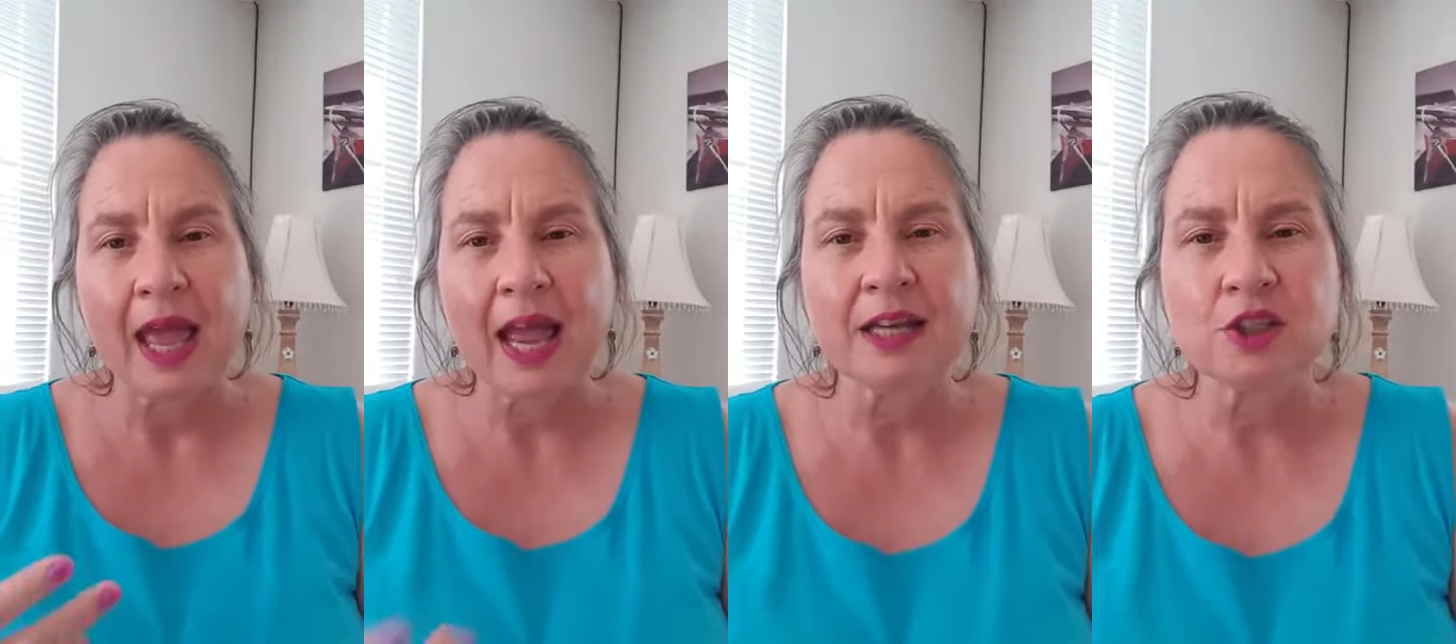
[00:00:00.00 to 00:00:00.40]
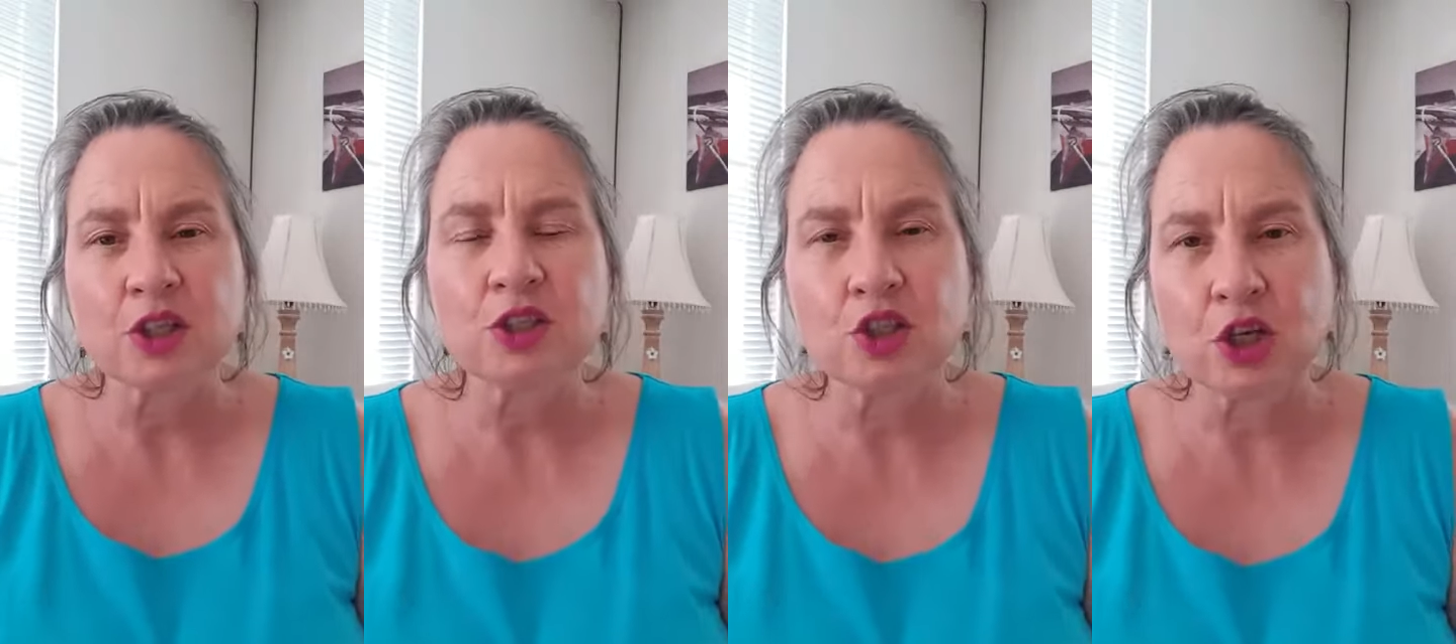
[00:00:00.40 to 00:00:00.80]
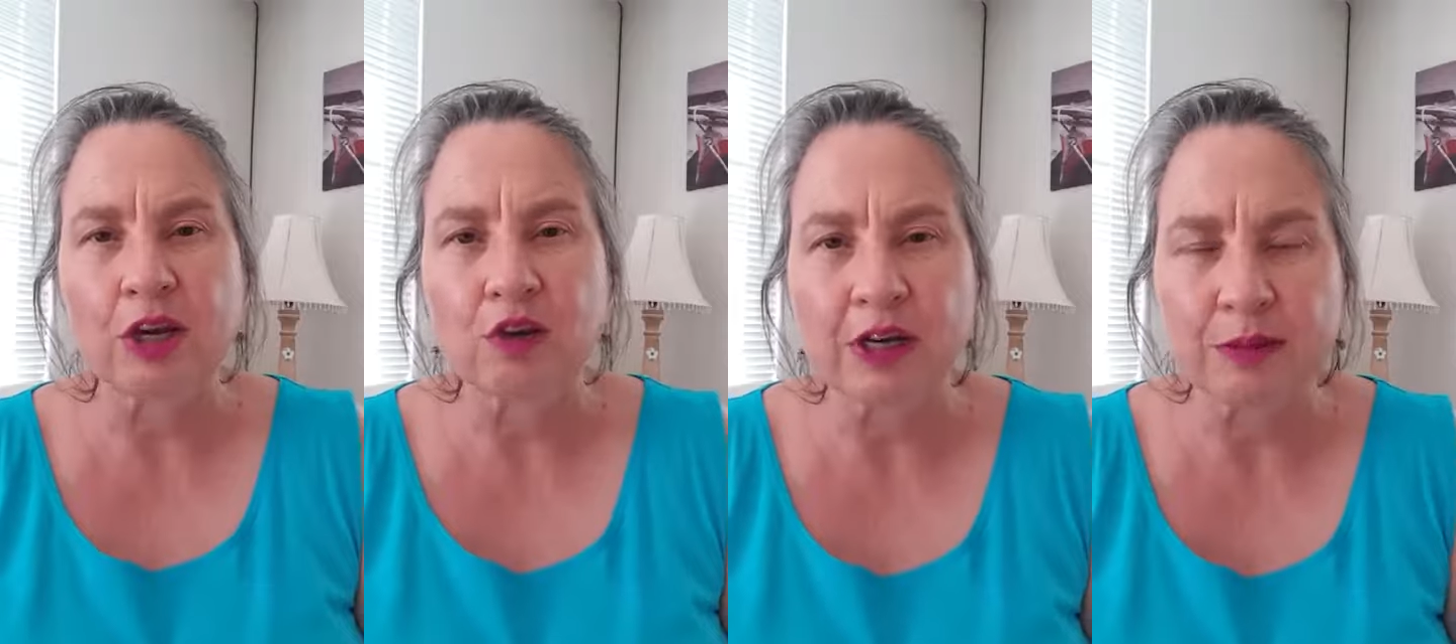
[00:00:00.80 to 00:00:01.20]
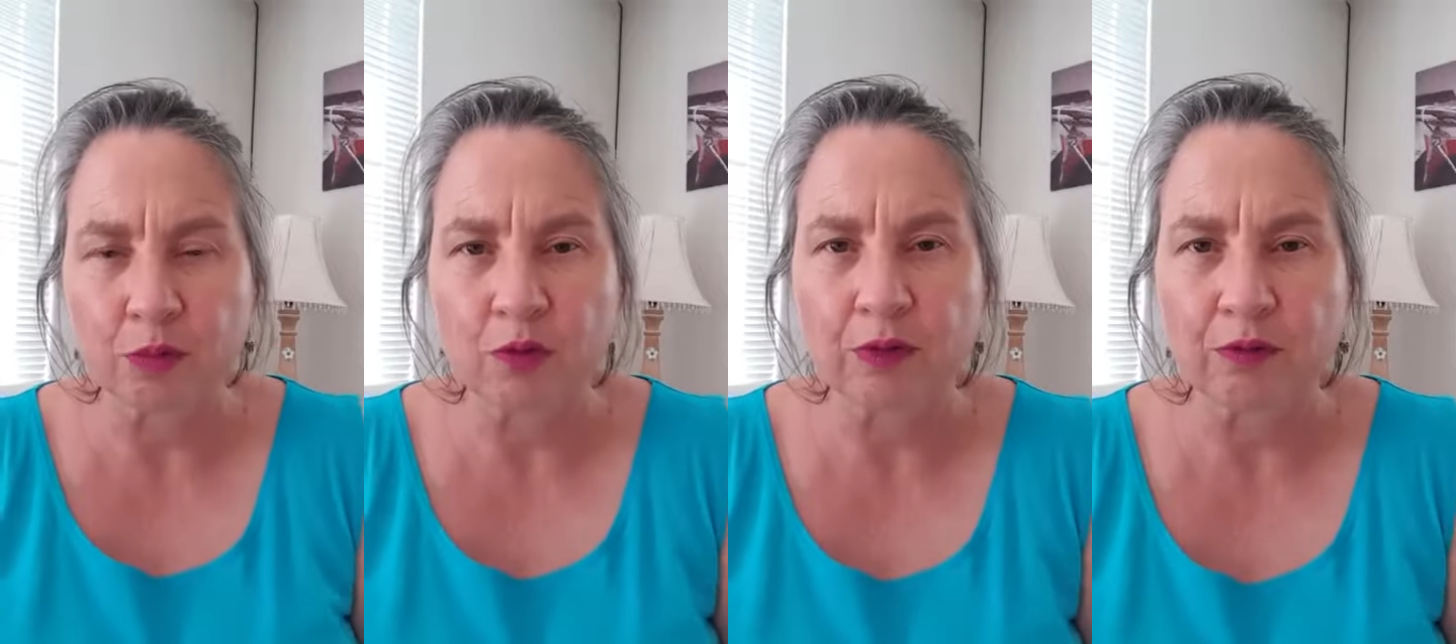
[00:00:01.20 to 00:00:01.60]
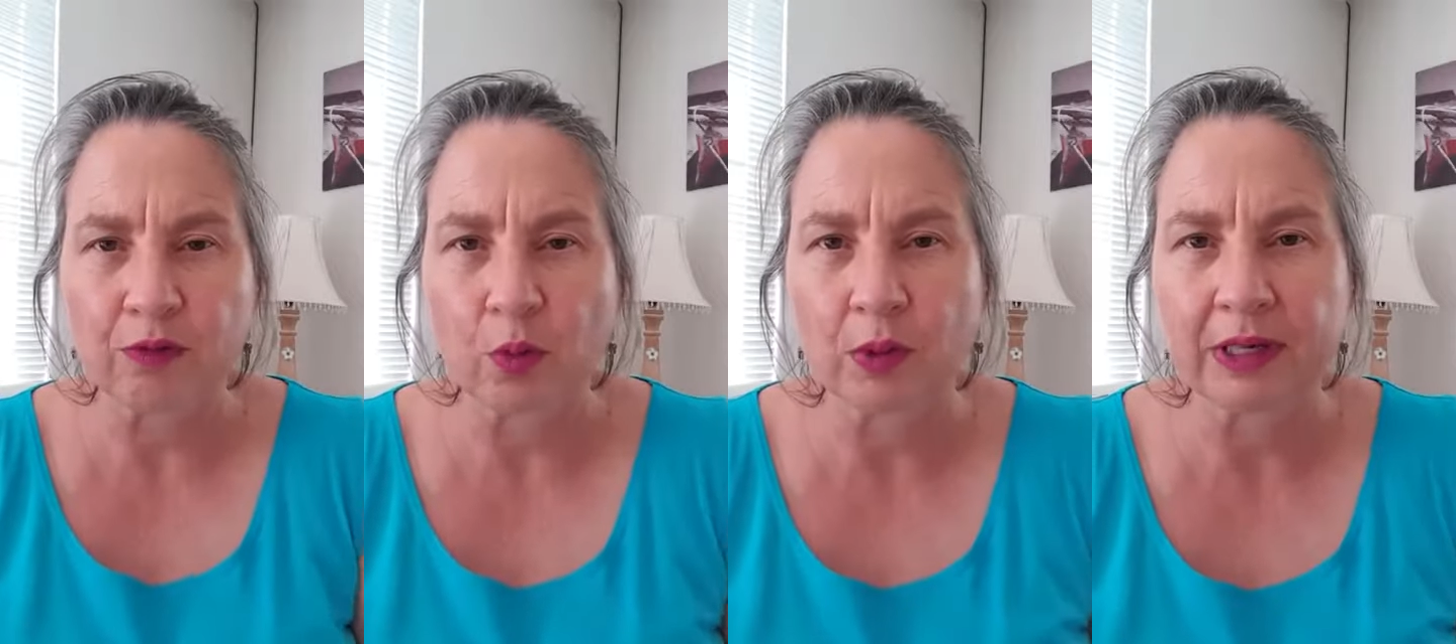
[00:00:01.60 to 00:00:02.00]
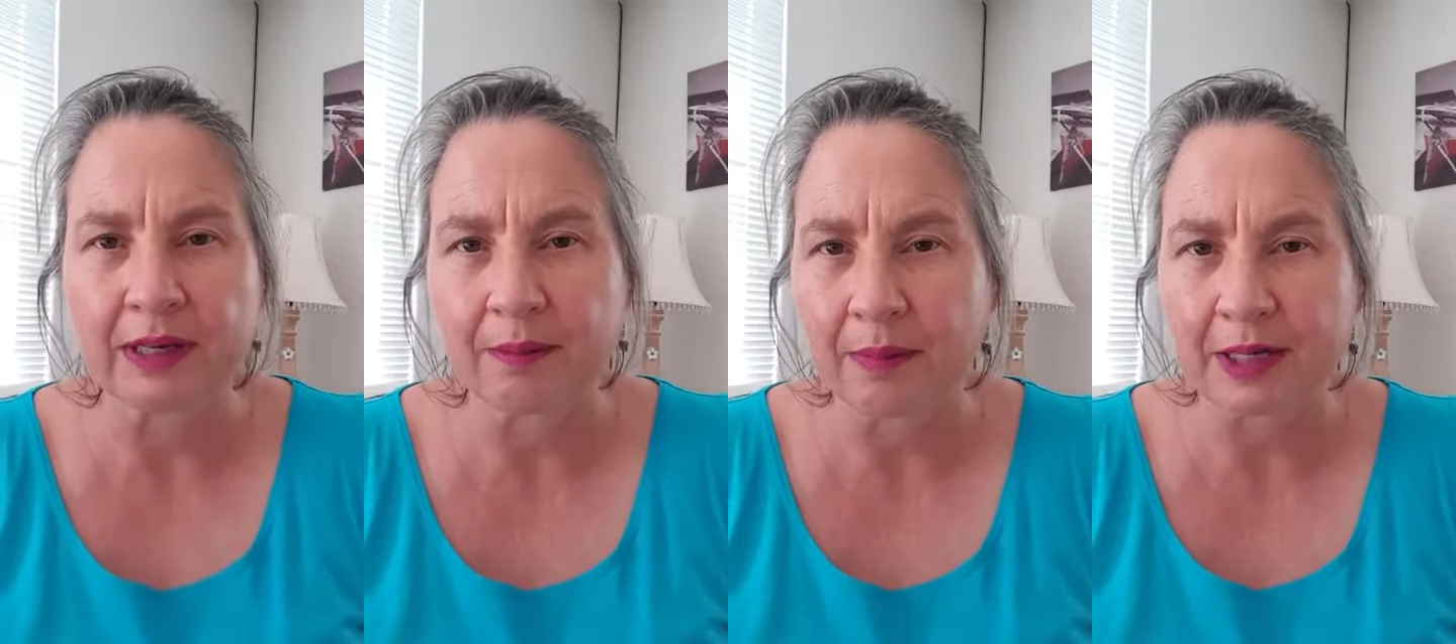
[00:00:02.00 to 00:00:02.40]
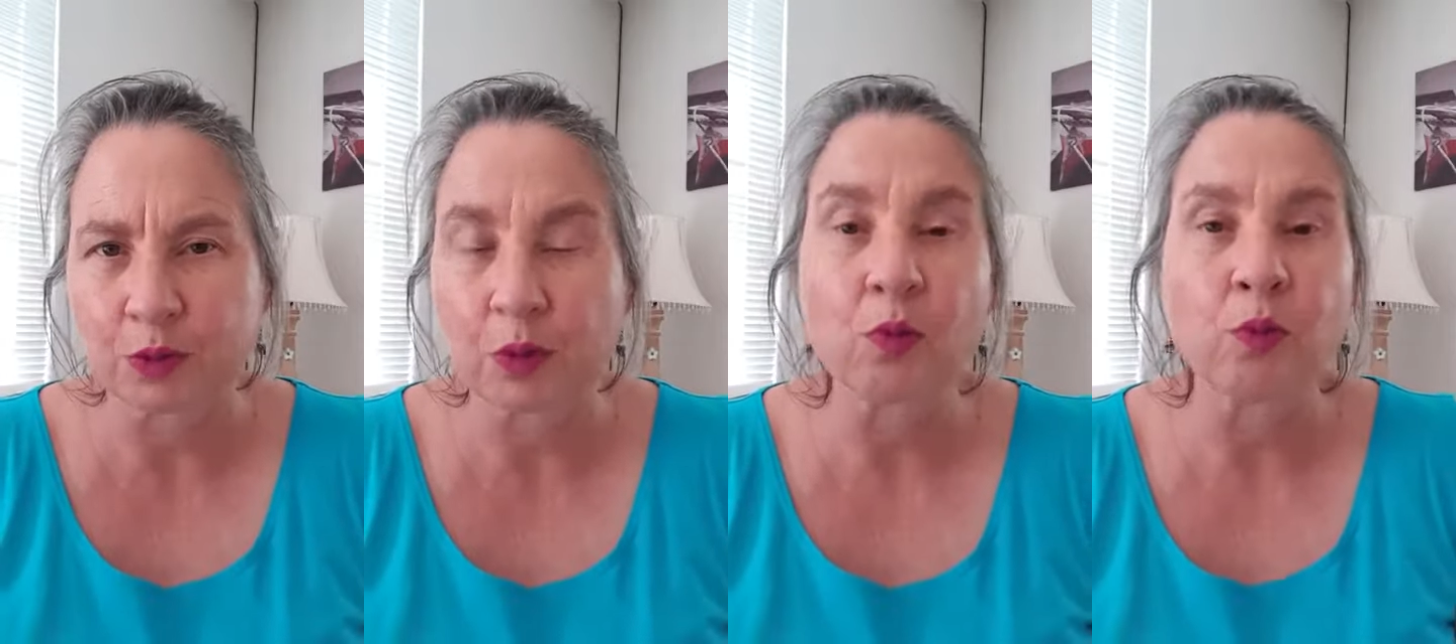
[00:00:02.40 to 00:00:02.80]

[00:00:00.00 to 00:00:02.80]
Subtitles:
and just generally moving forward in a much